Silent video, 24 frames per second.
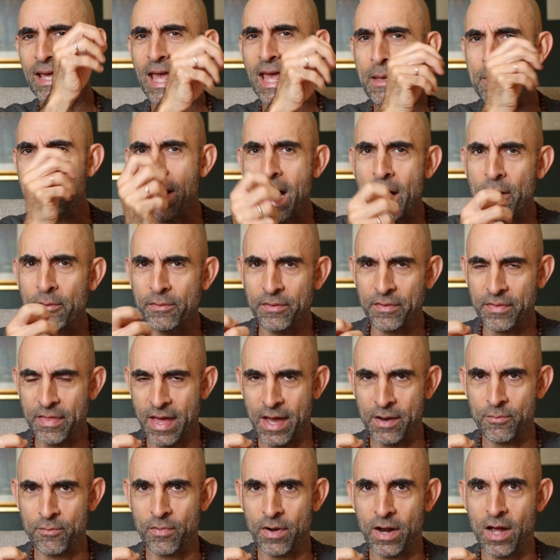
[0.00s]
came out of
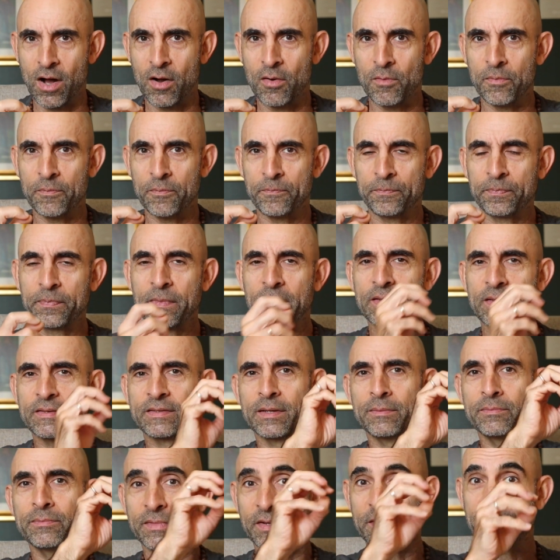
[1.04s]
that realm,
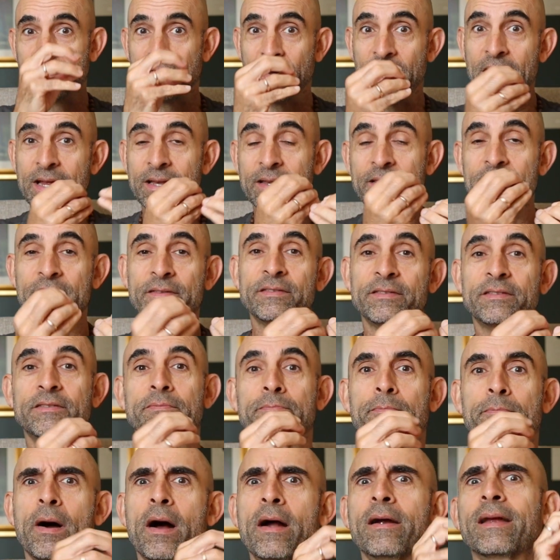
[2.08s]
some divine
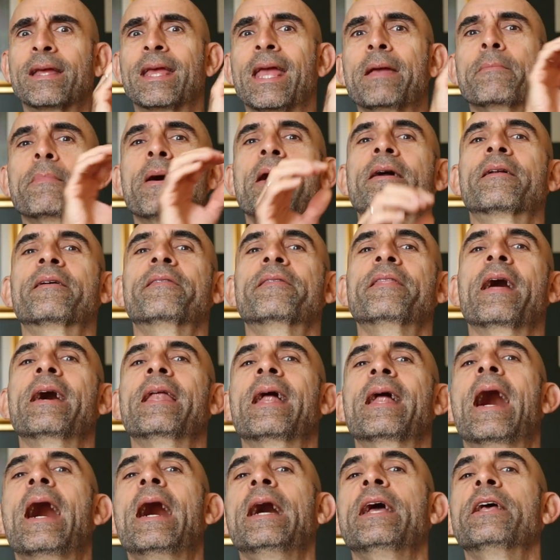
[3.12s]
spark came out of that
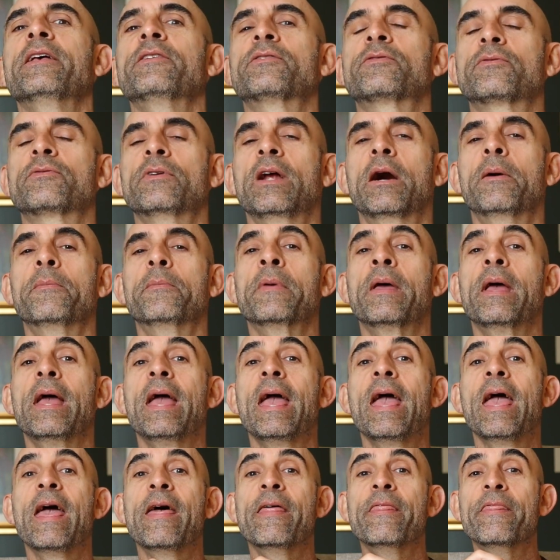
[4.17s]
highest realm,
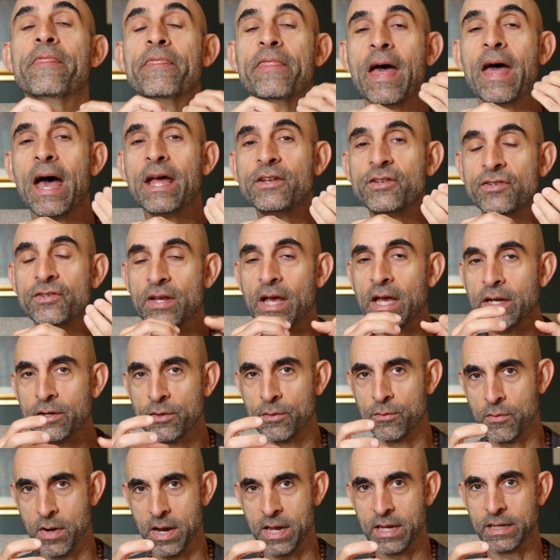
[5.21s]
and that
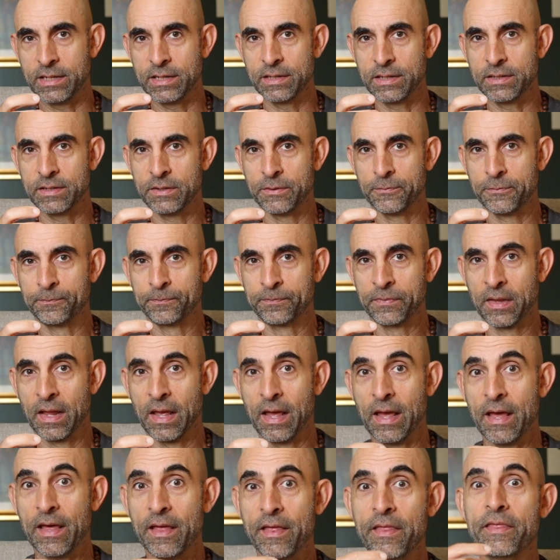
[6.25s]
generated
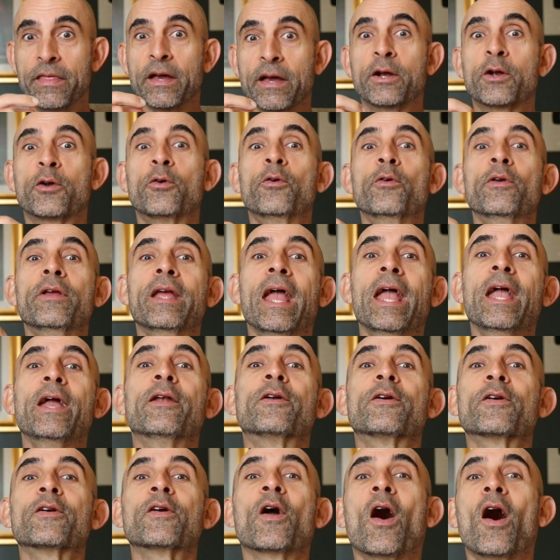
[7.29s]
the
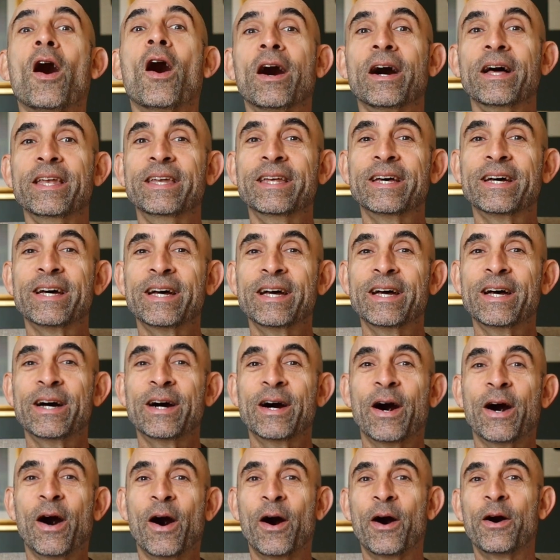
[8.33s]
creator God
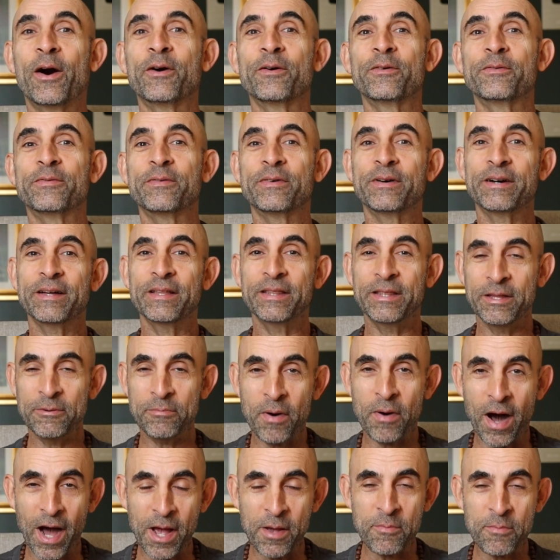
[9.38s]
of the
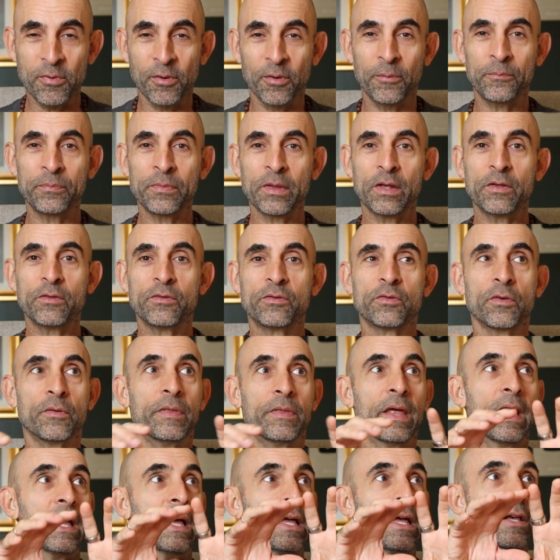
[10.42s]
Bible. So
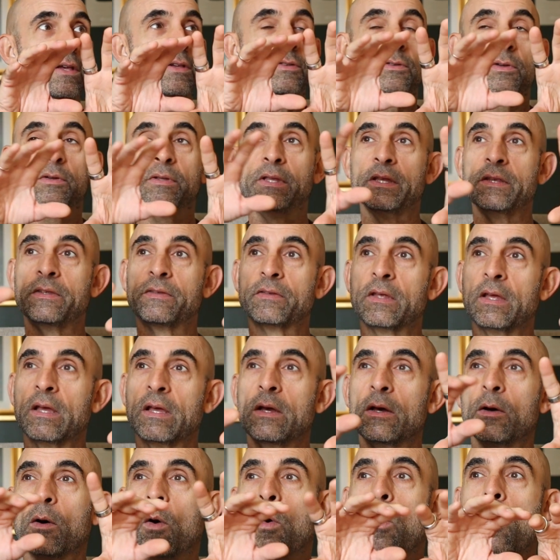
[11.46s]
this
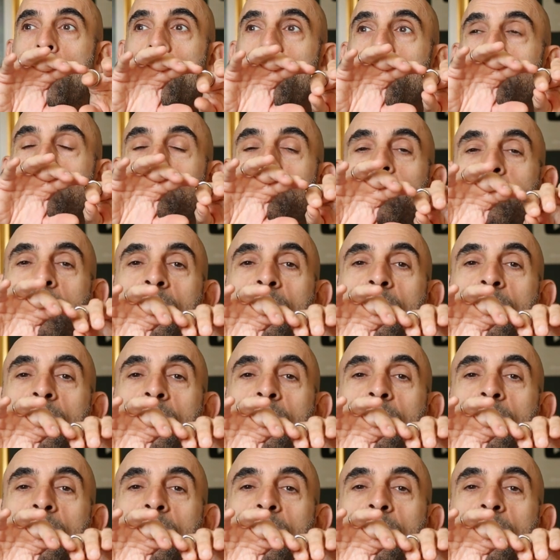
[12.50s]
whole